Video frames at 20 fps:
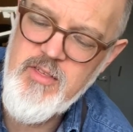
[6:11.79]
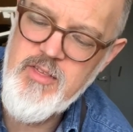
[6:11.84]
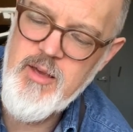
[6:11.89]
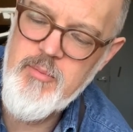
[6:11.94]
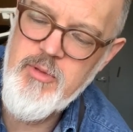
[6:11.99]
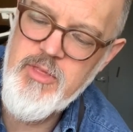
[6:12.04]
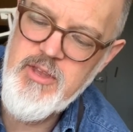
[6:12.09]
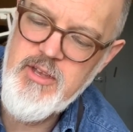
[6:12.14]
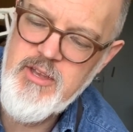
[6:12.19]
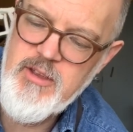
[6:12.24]

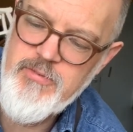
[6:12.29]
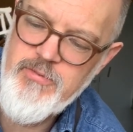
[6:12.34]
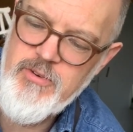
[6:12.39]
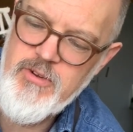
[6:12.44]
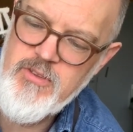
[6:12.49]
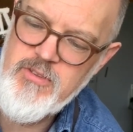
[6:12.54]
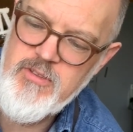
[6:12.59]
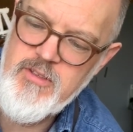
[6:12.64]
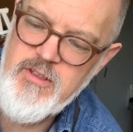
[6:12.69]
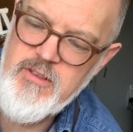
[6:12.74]
some of the
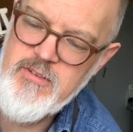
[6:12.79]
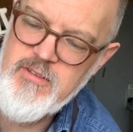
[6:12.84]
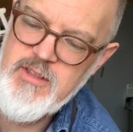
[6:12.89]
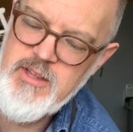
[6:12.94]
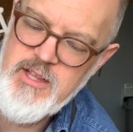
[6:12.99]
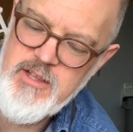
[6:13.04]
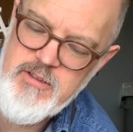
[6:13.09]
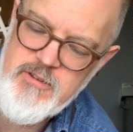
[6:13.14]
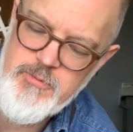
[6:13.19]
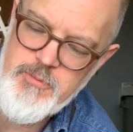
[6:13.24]
differences,
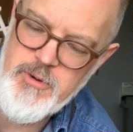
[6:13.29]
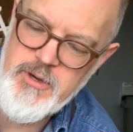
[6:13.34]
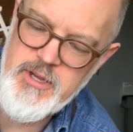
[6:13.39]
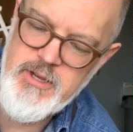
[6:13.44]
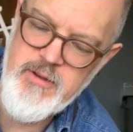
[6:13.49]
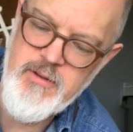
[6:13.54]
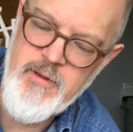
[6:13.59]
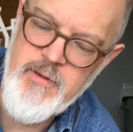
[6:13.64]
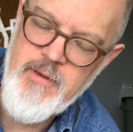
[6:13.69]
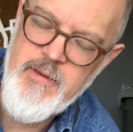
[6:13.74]
this
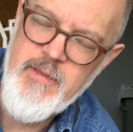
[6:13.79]
one